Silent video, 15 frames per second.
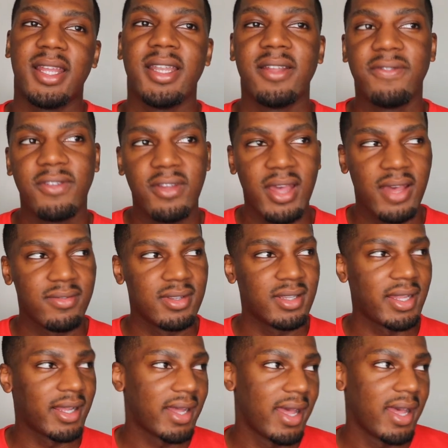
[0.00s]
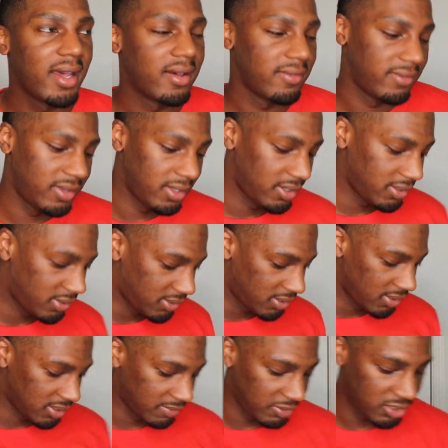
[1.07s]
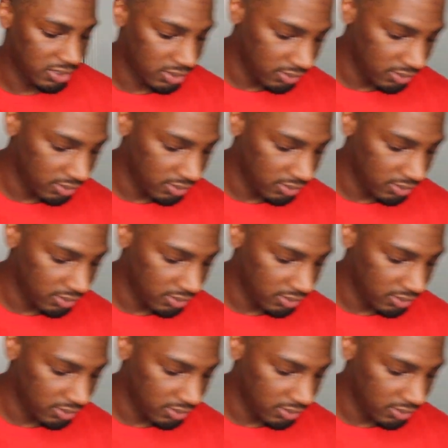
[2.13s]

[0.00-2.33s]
And if you haven't, like, I have this, let me show